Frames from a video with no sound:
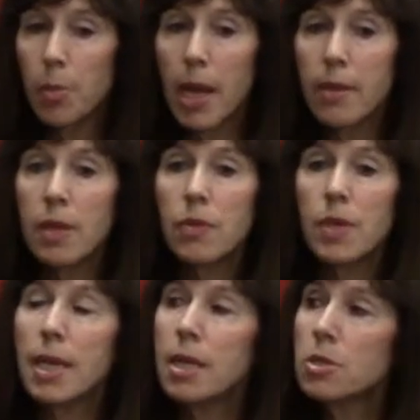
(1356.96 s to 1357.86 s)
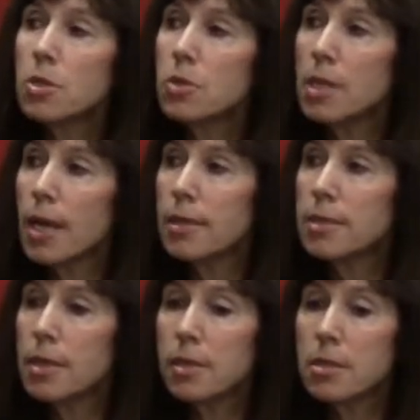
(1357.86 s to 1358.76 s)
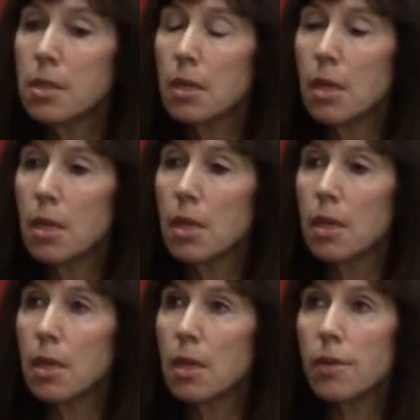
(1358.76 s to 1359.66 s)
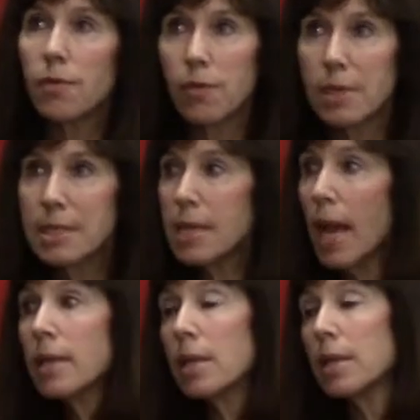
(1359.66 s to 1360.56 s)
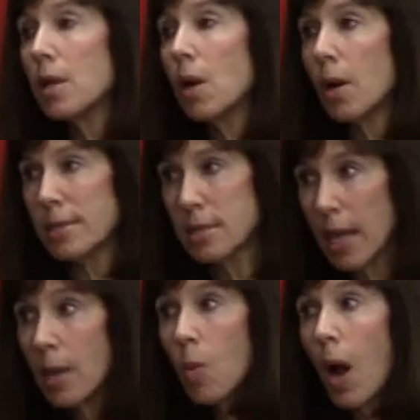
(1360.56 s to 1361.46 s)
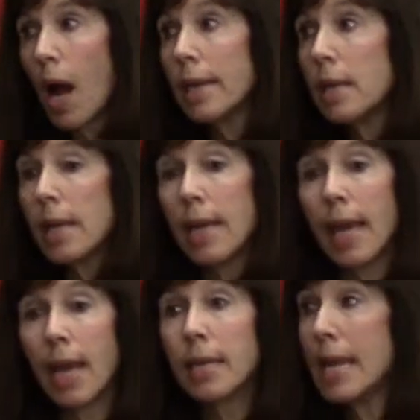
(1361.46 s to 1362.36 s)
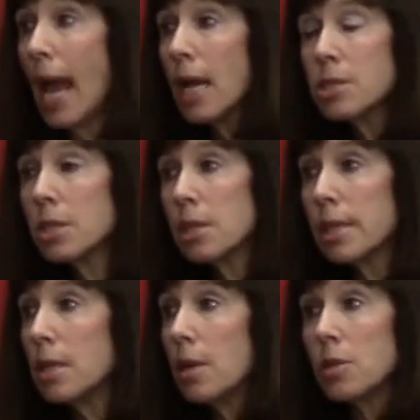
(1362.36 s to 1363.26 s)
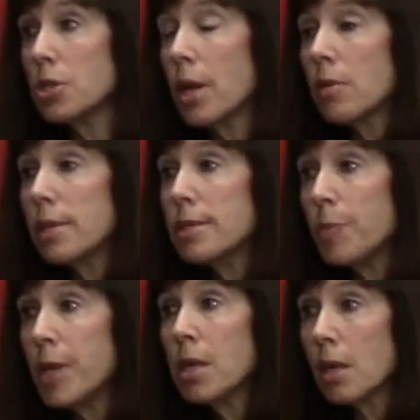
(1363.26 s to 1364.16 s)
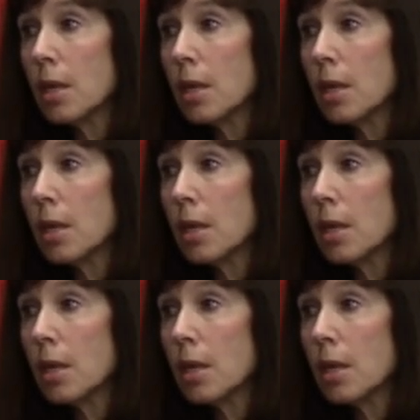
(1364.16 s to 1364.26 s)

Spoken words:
But I think the issues that exist, sadly, statewide and nationally, generally speaking,